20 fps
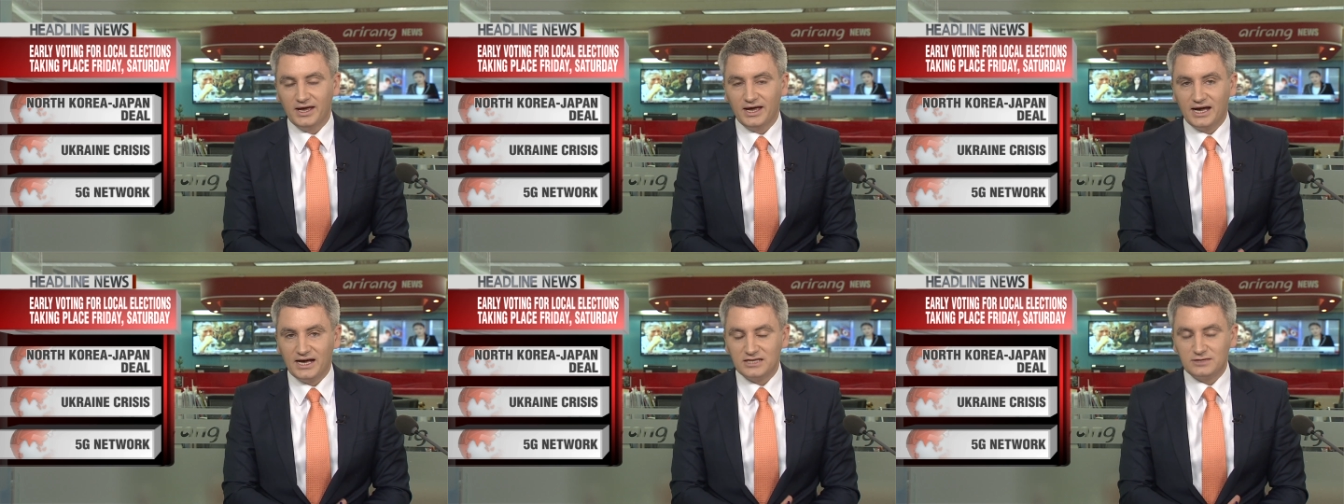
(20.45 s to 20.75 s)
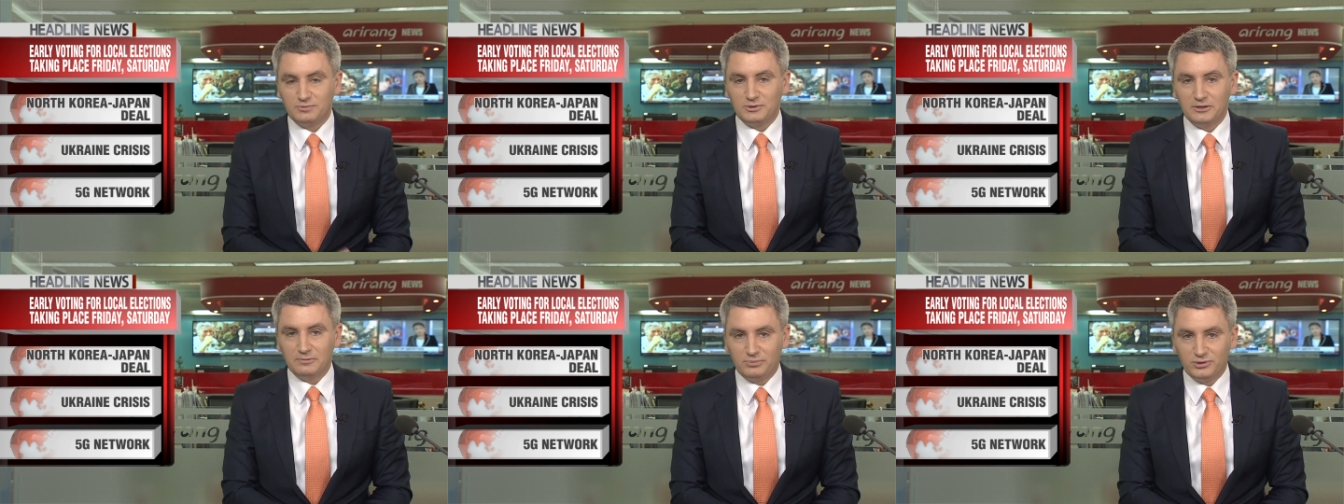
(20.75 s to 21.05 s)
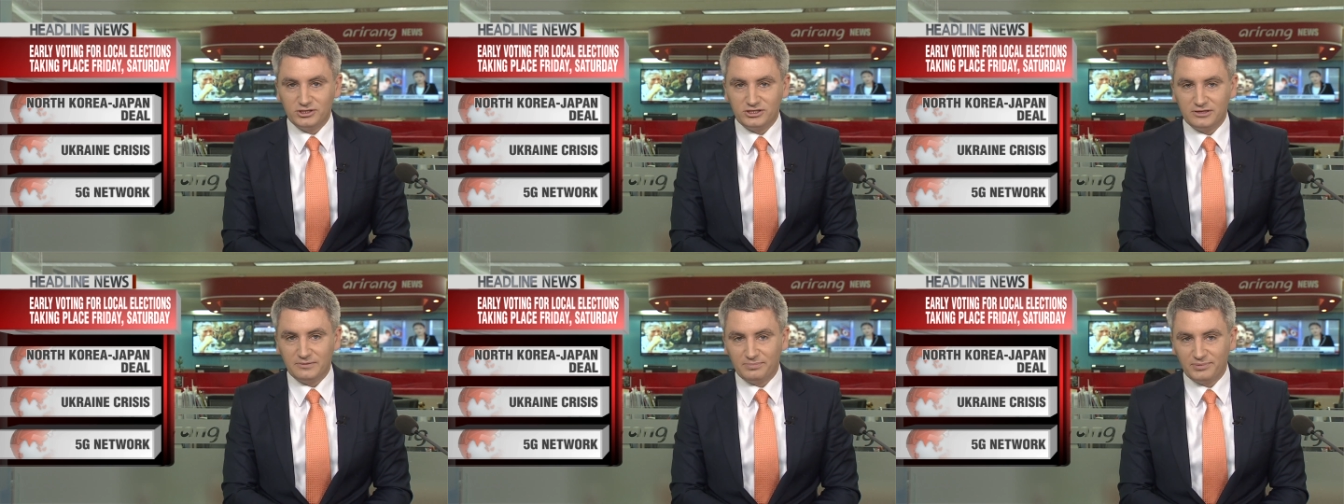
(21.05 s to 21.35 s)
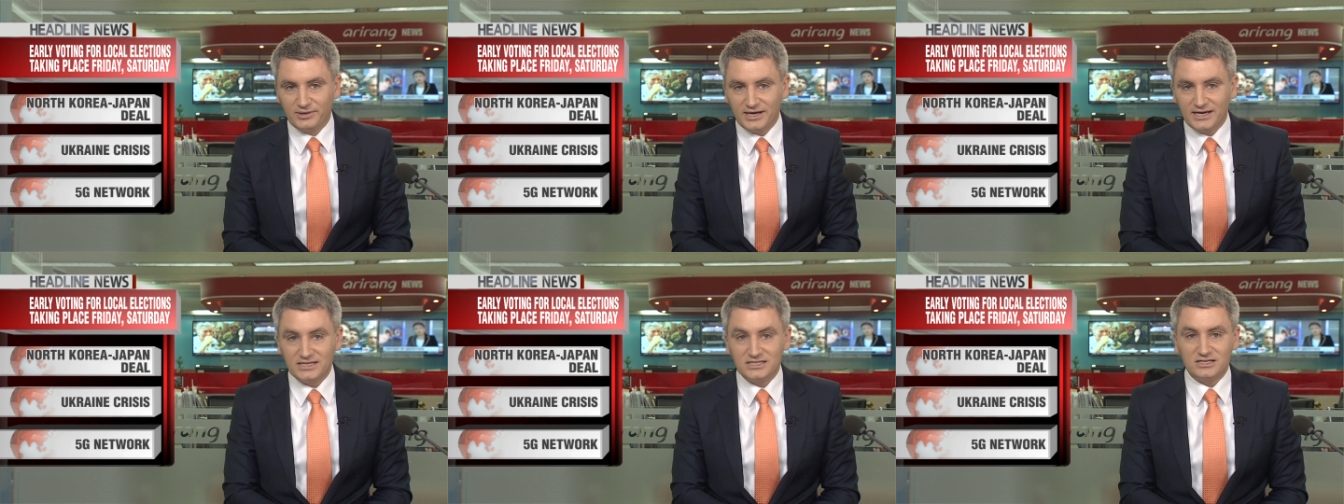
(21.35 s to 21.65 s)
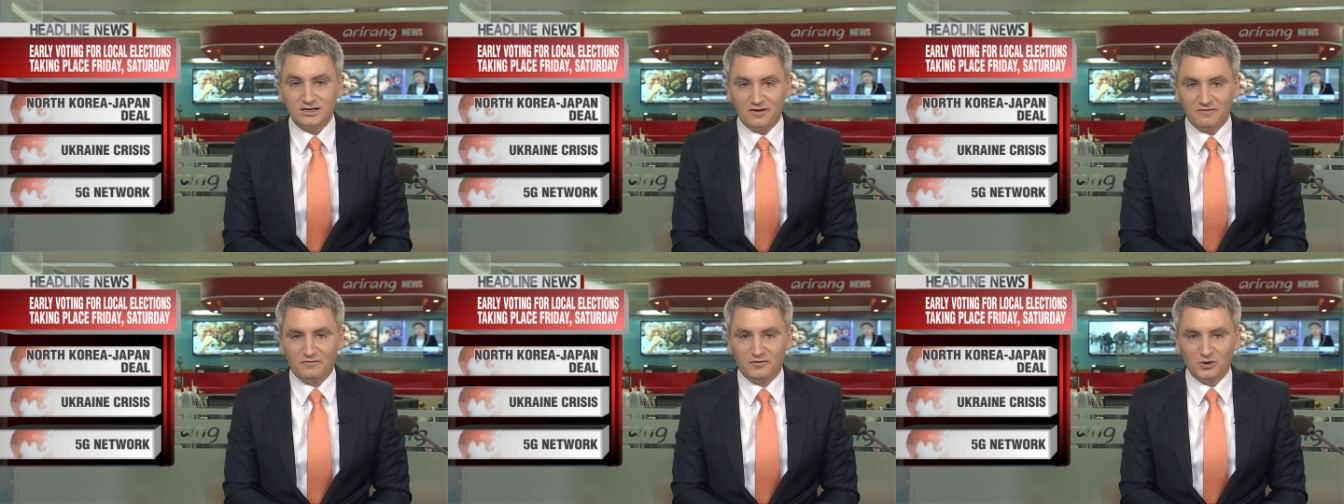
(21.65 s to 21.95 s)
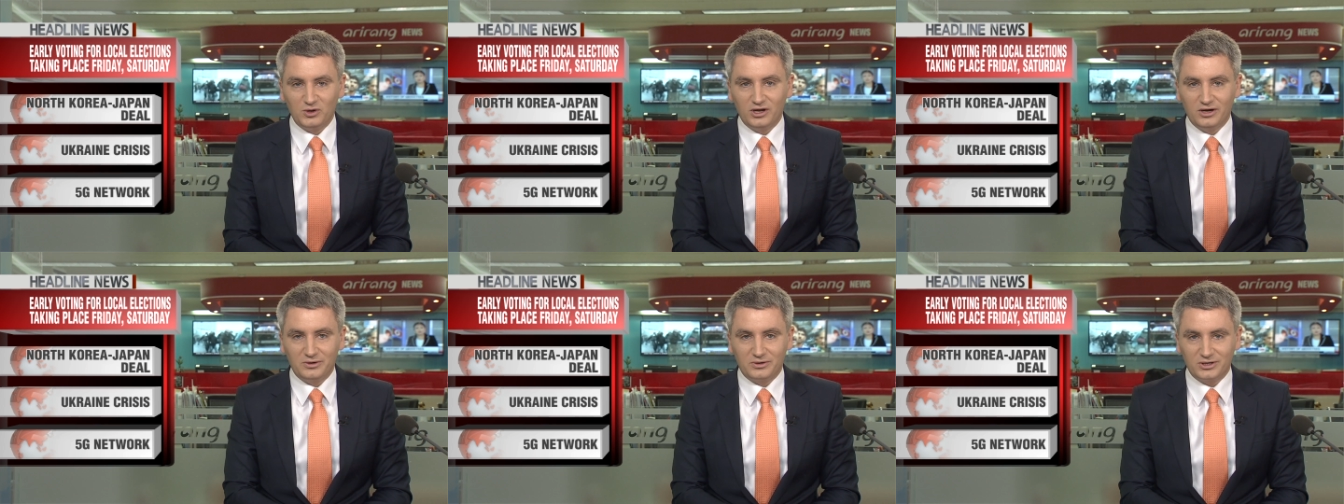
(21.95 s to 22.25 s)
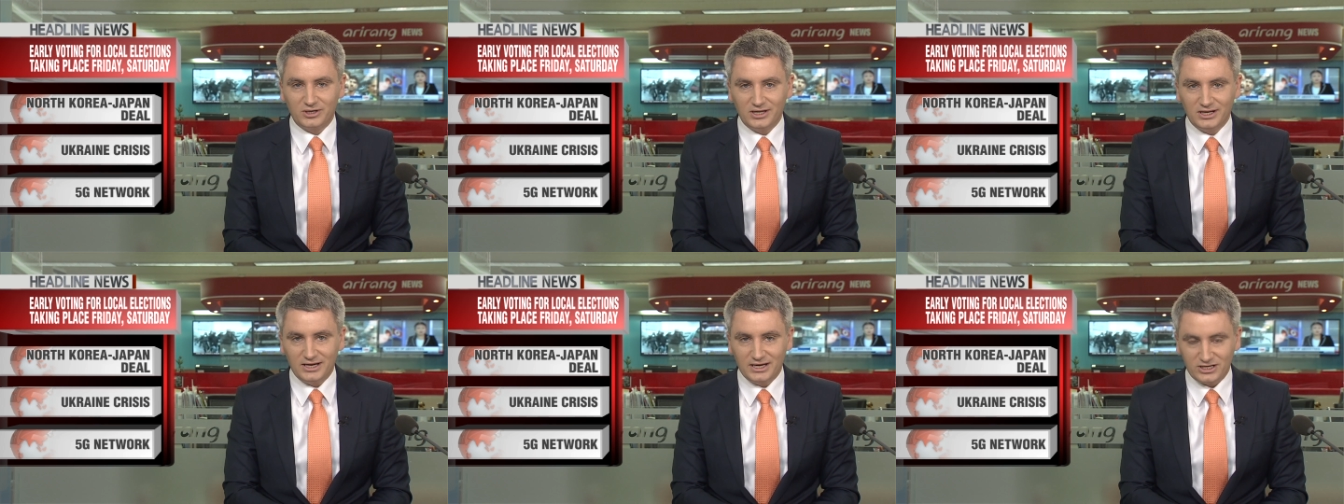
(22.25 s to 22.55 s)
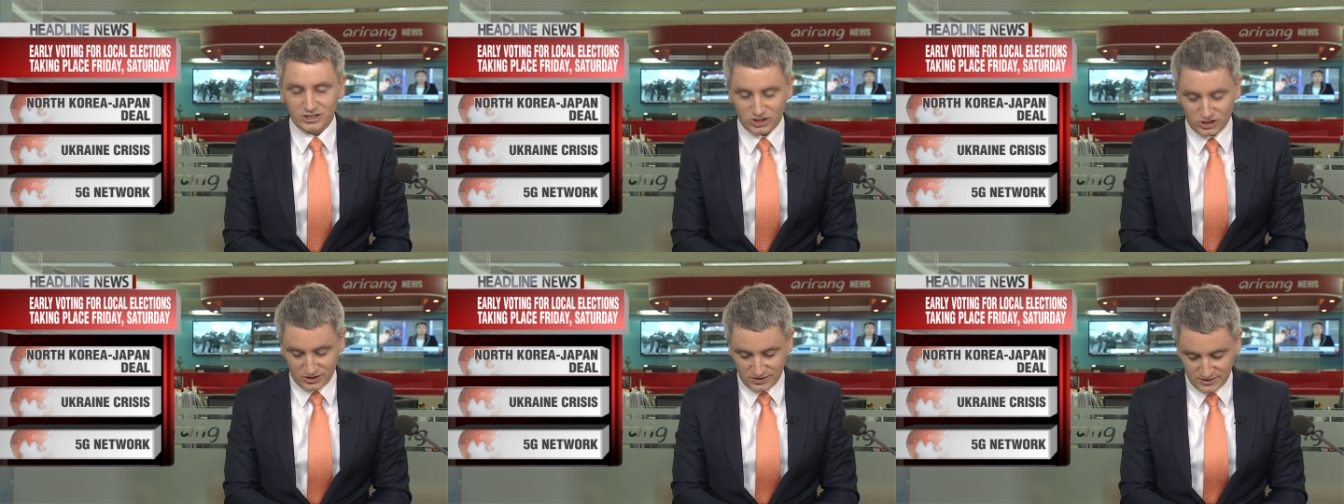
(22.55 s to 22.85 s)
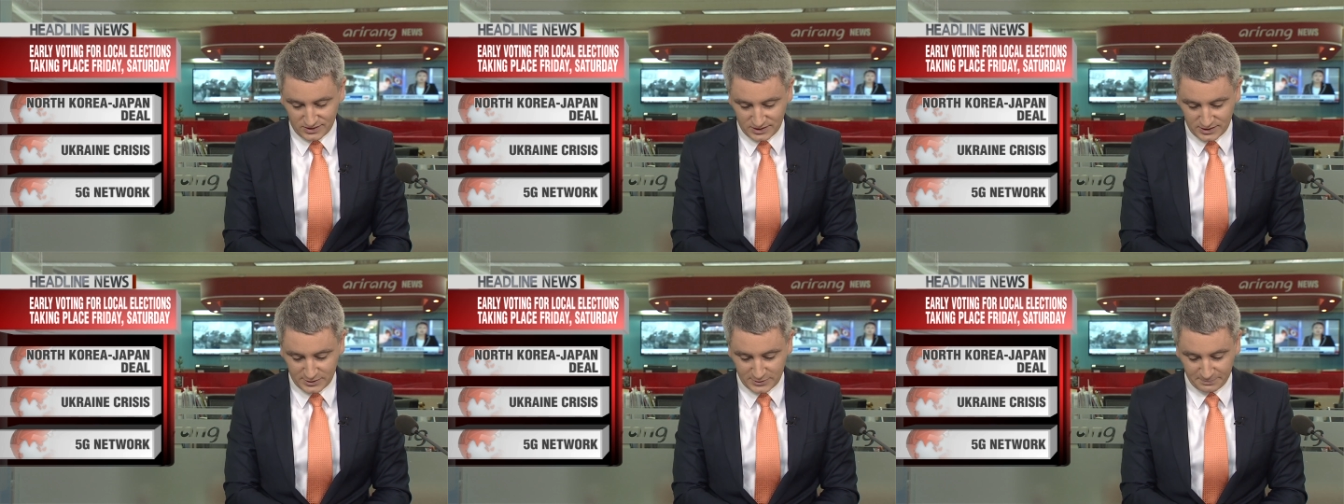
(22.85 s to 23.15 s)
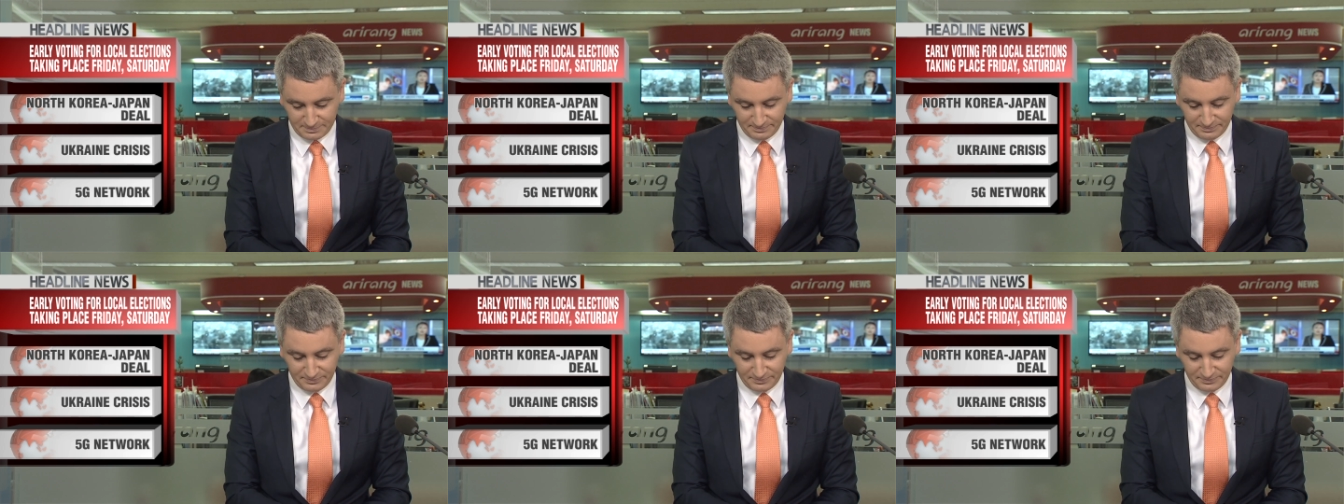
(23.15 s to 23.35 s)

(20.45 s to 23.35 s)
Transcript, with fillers: has been put in place for local elections.